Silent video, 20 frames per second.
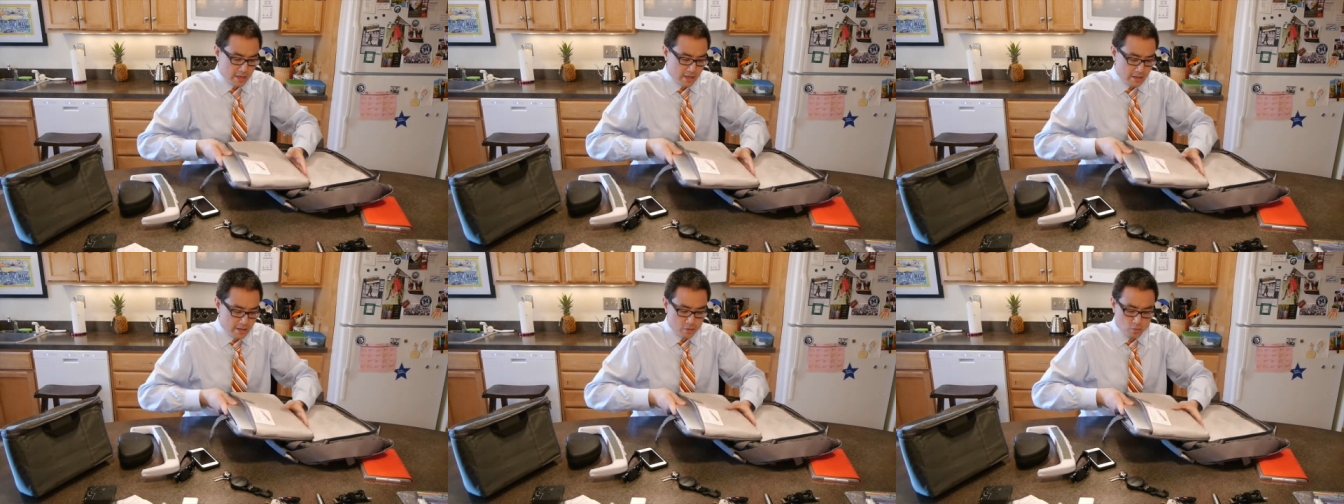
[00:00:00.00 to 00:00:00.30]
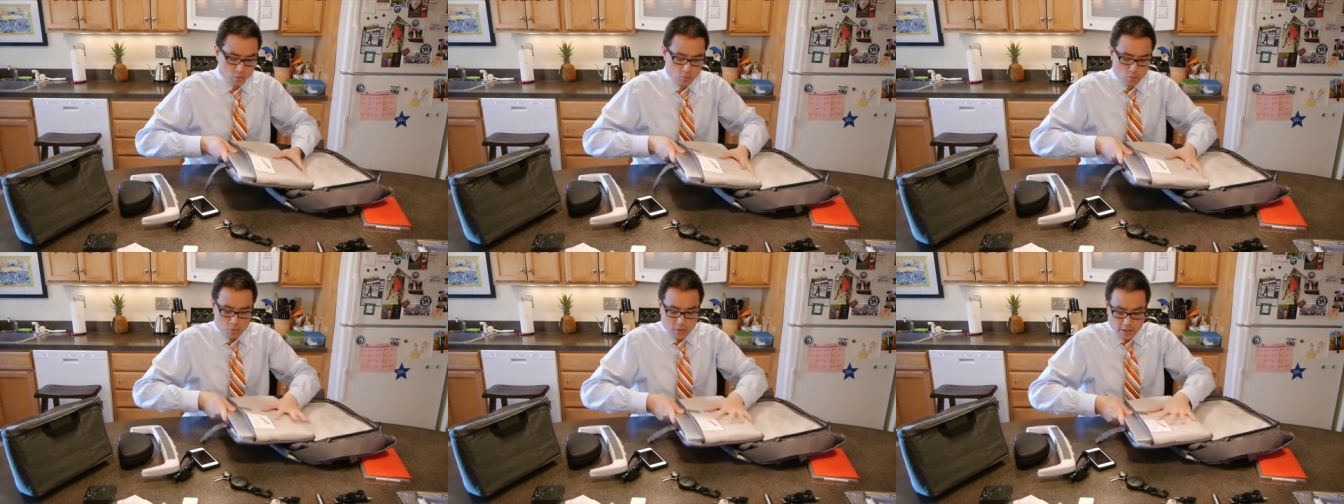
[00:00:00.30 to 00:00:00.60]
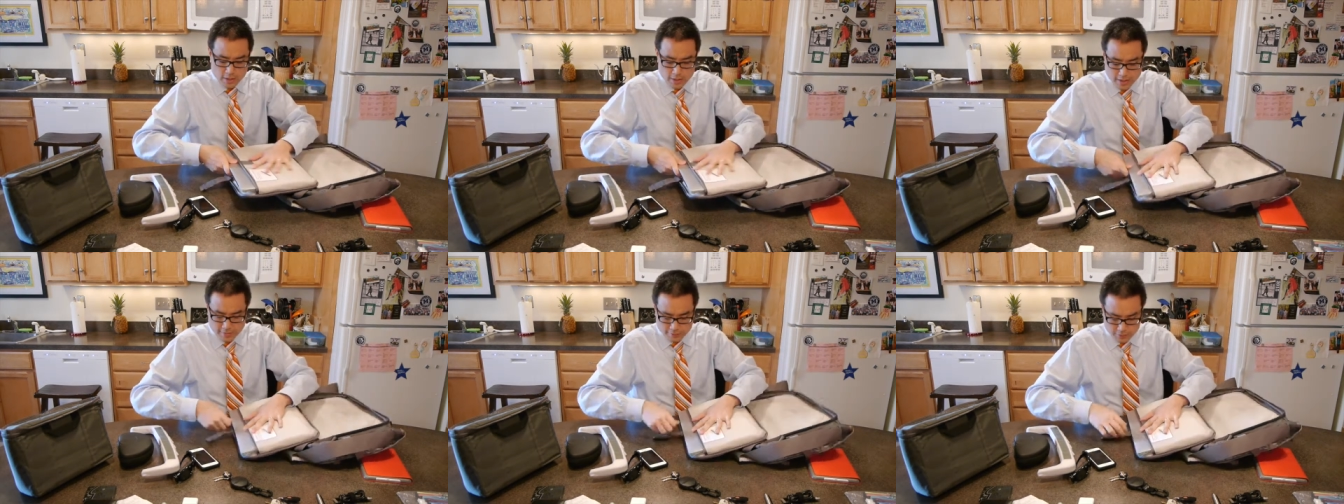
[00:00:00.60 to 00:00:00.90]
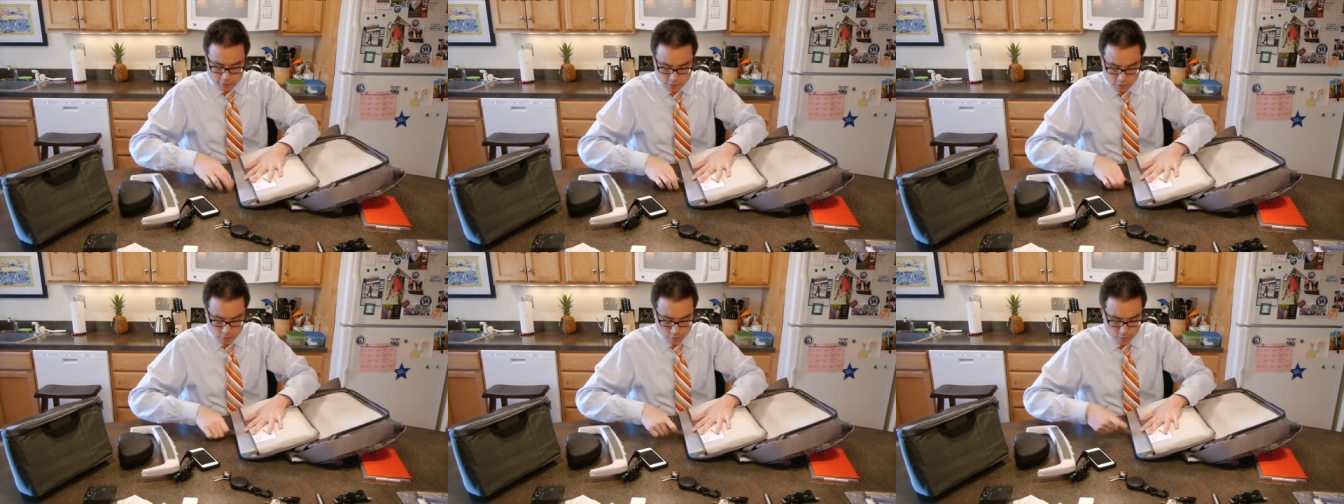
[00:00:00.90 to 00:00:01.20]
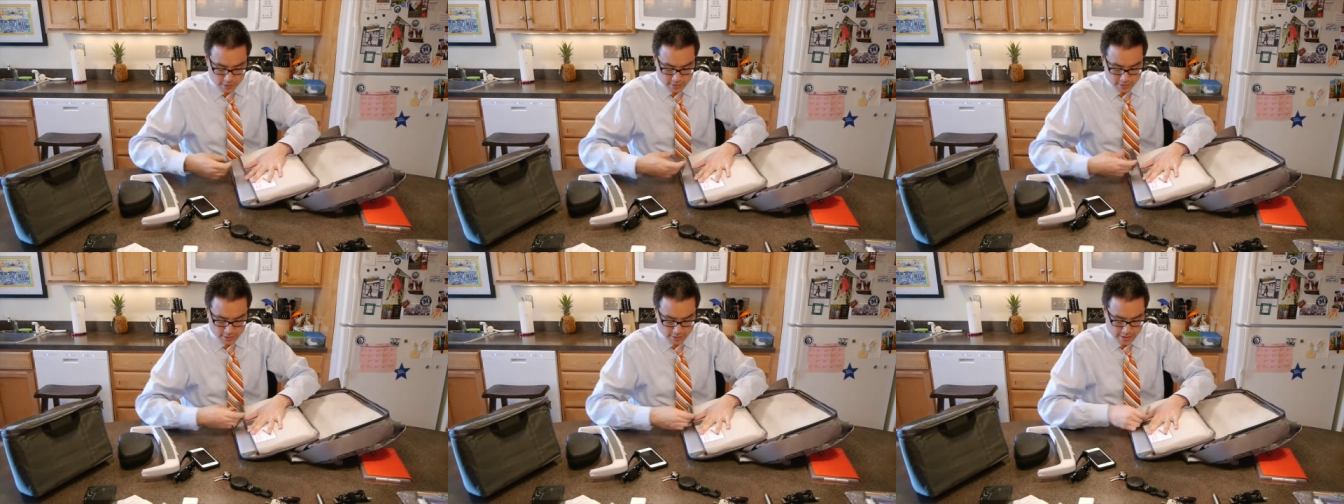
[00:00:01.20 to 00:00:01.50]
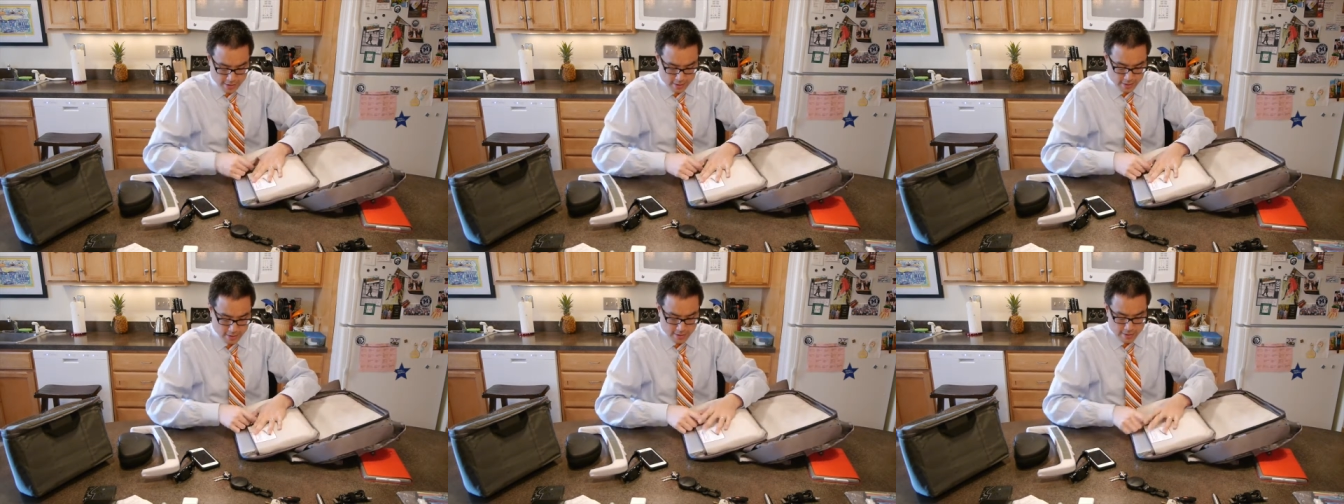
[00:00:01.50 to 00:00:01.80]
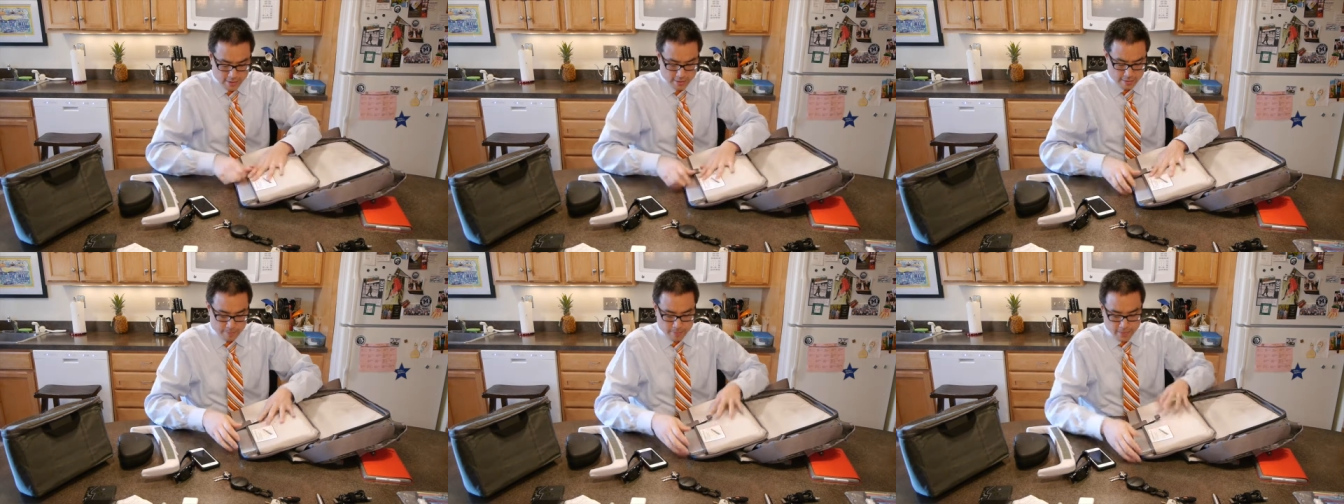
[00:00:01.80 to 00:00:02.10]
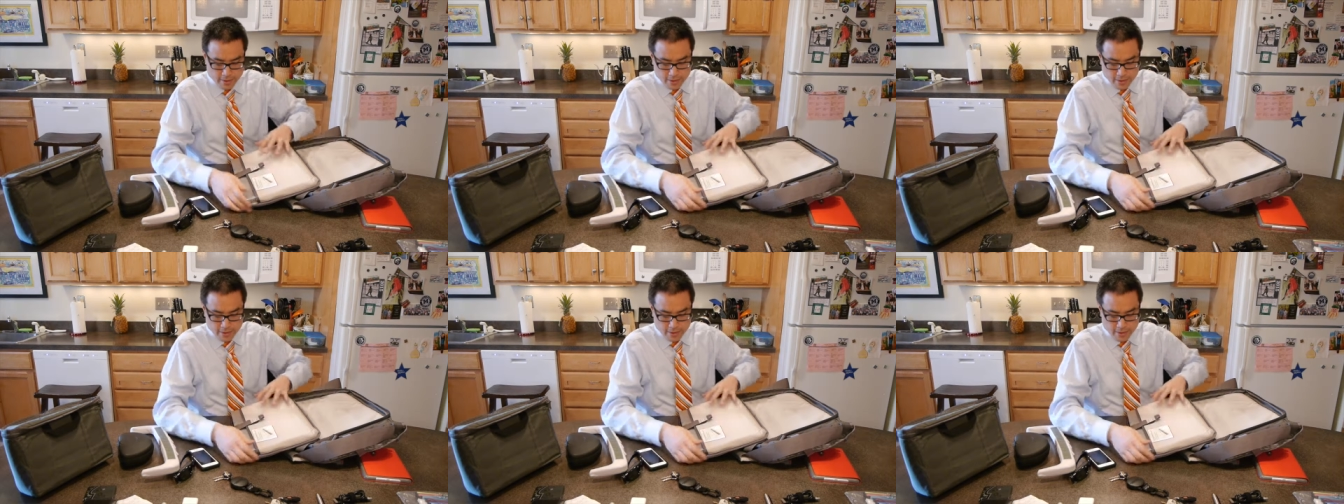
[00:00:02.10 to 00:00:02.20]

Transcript: you really have to squeeze it down in there.